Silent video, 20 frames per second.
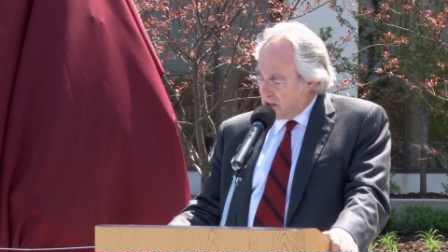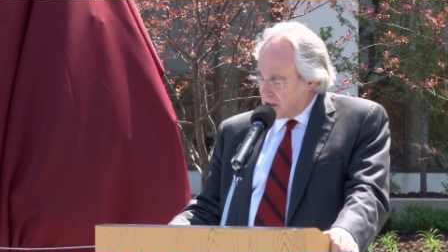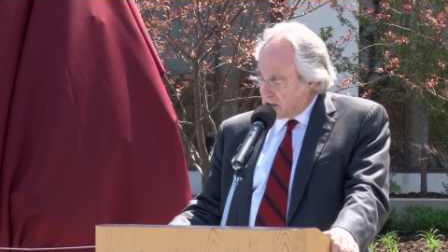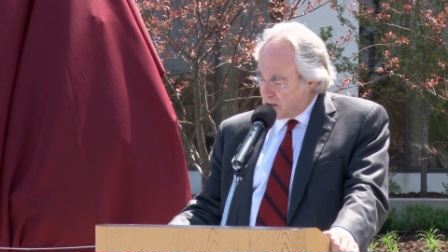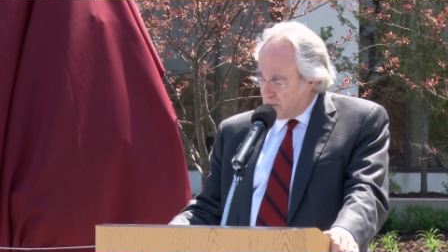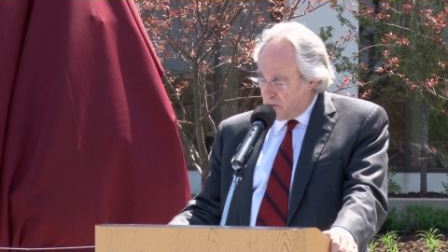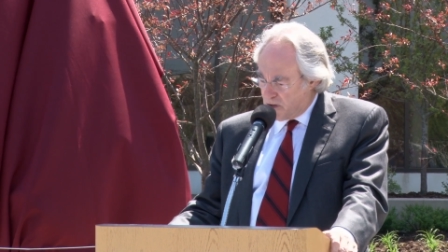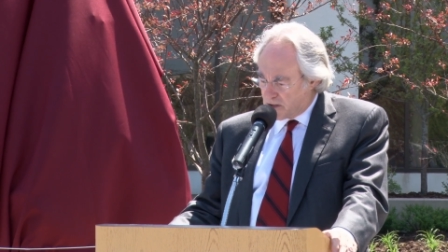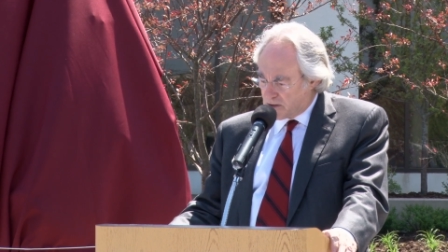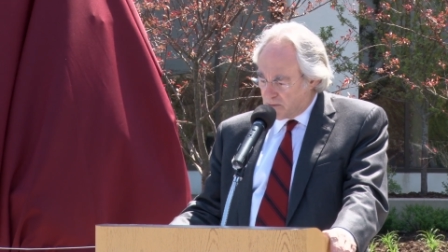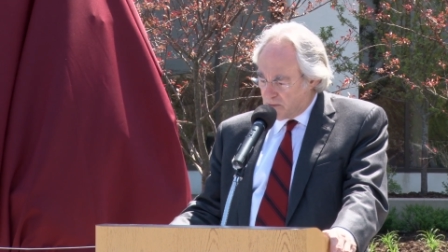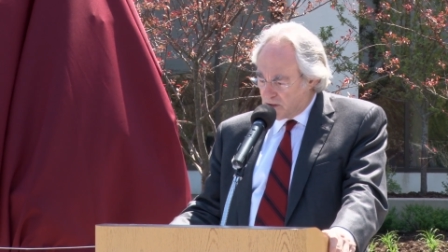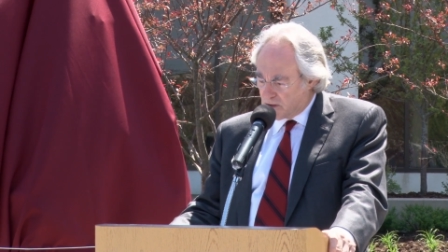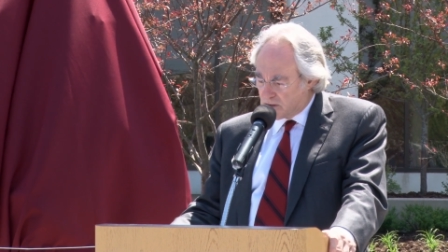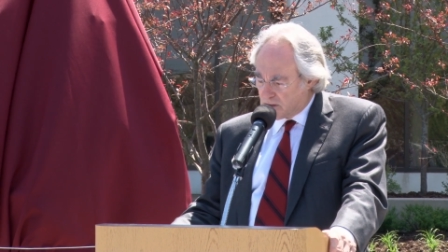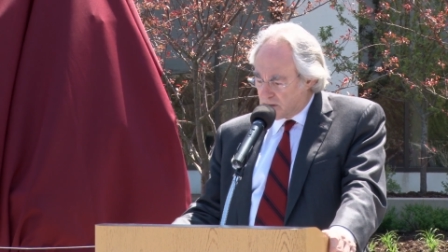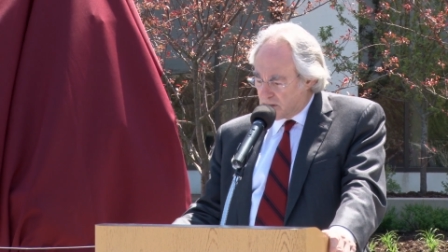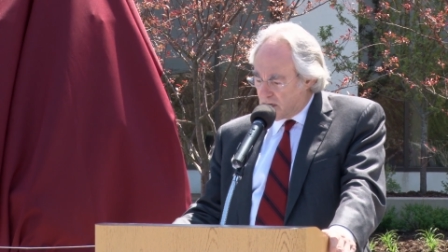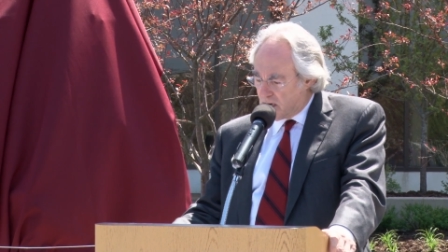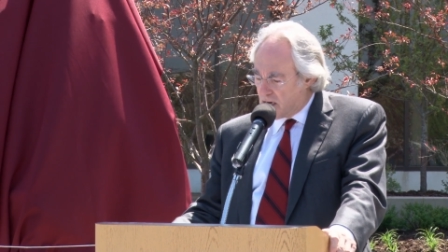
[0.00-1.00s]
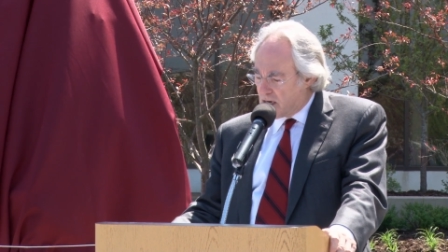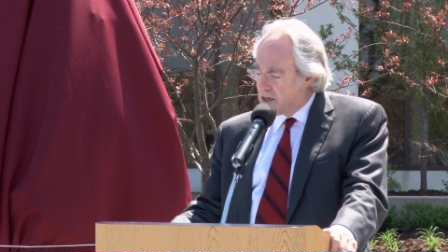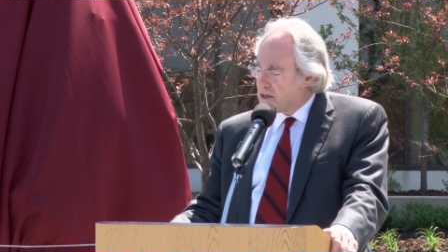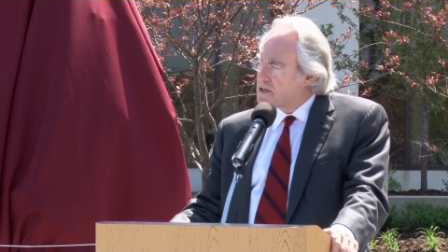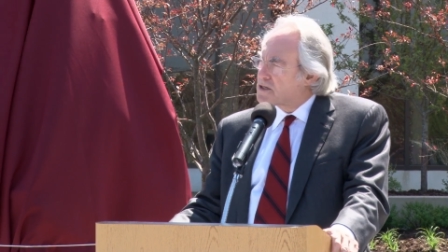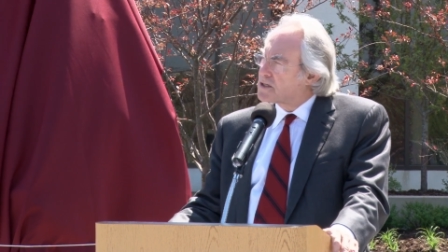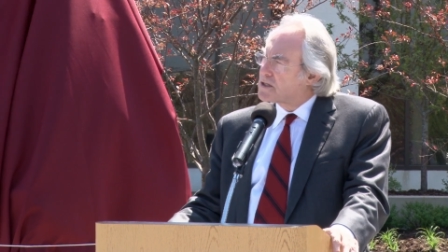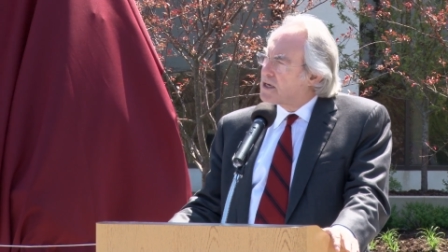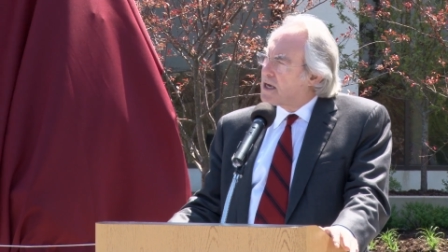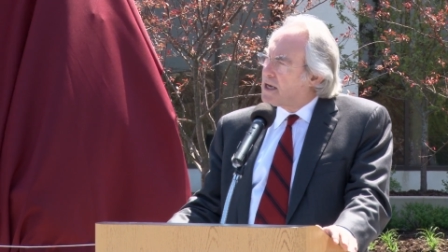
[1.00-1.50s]
commitment to the
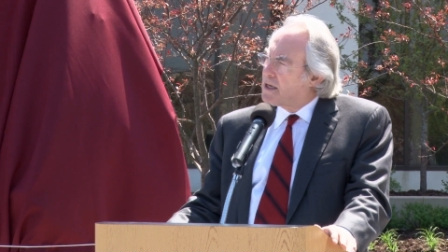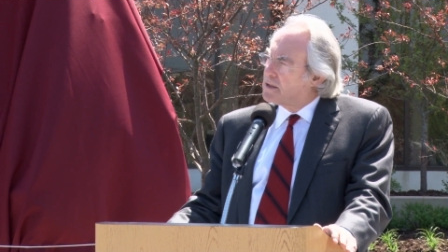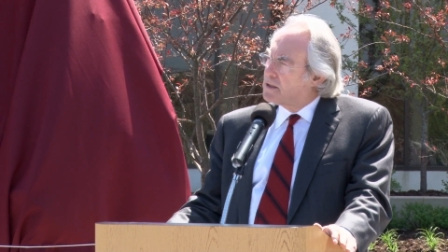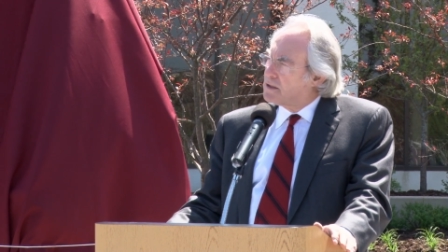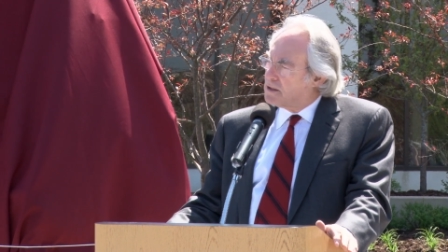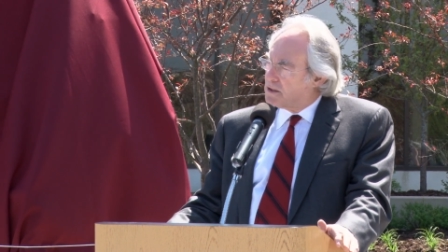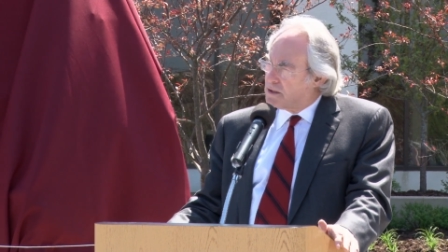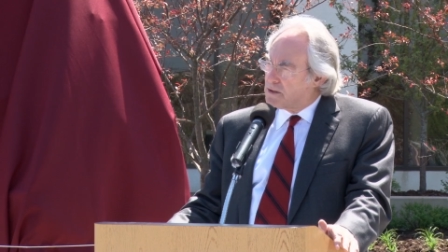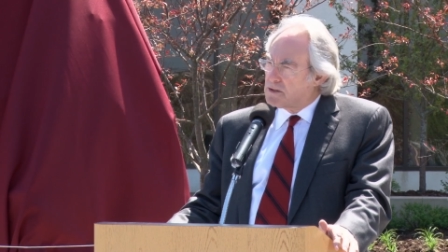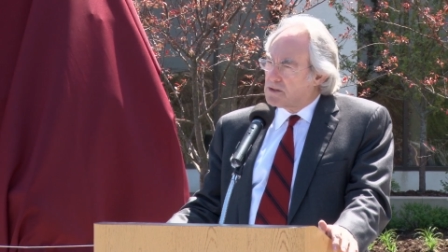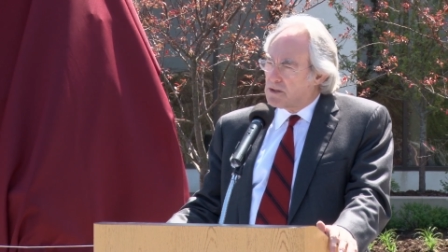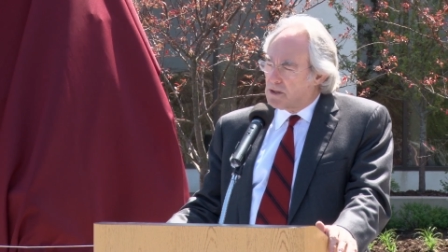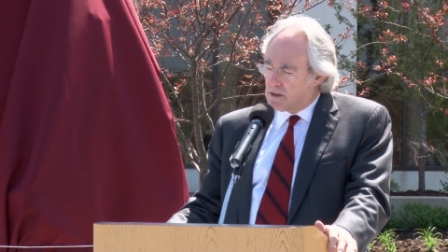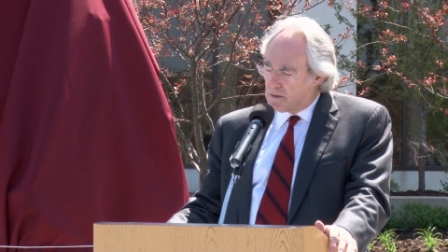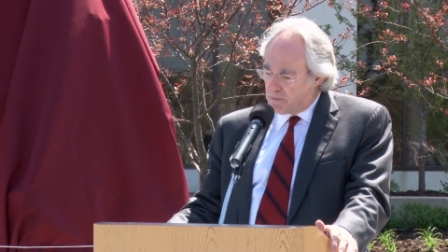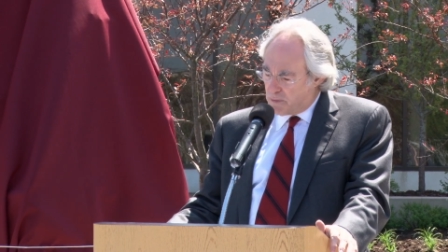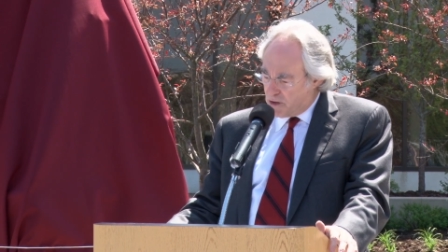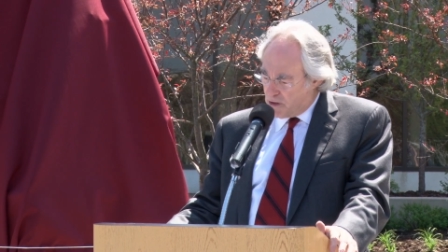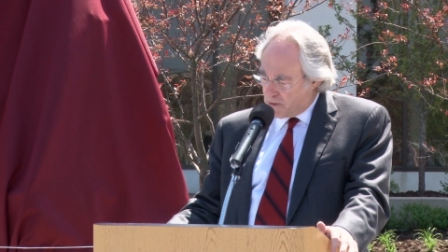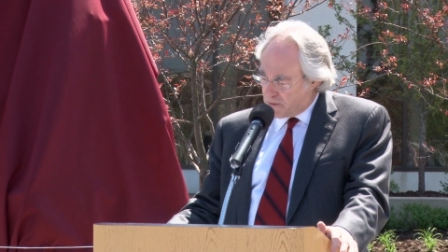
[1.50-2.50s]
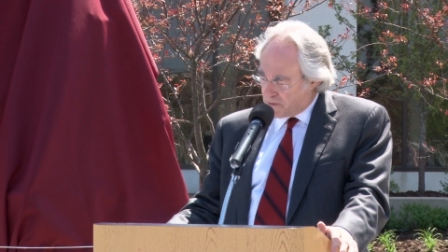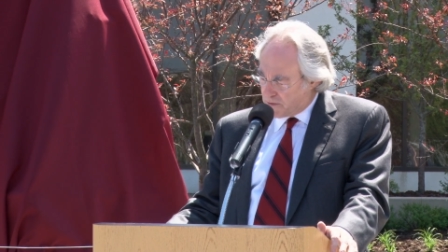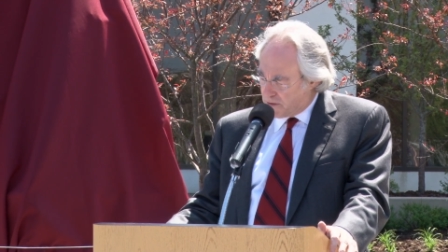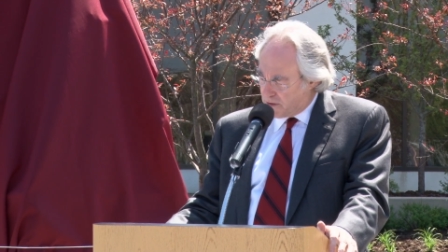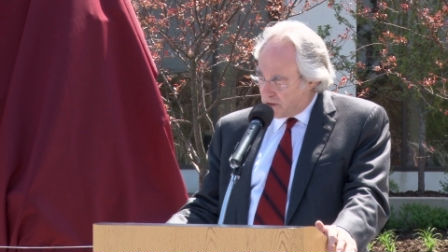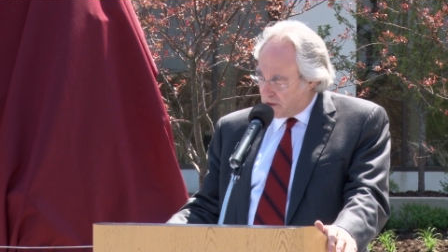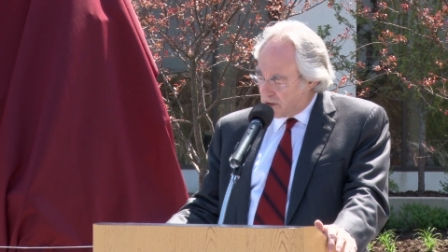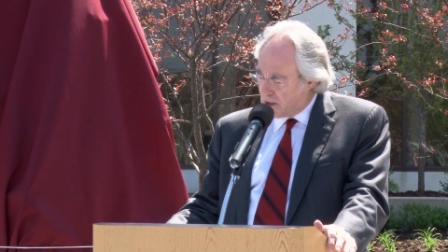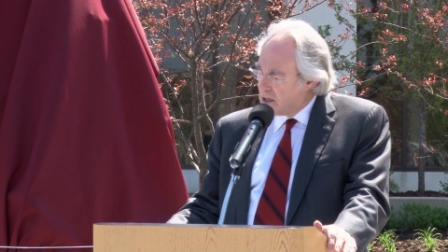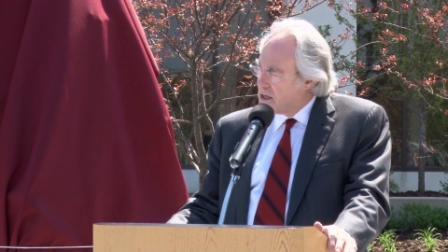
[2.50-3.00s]
highest standards in both
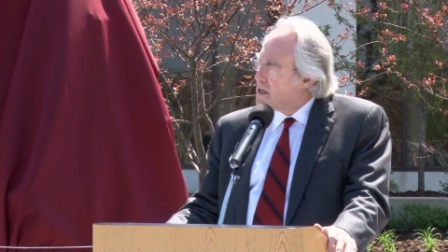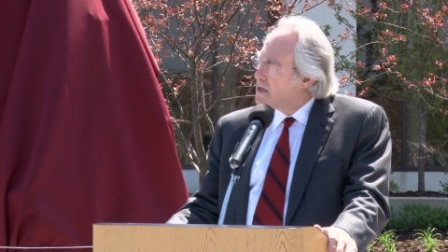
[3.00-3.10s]
her